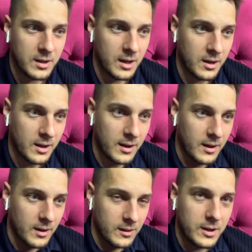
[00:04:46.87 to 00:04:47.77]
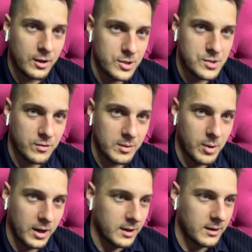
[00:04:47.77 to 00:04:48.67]
the leaders of the
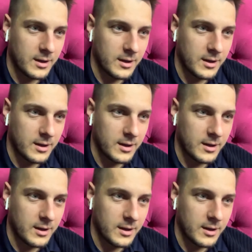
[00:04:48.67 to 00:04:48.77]
market.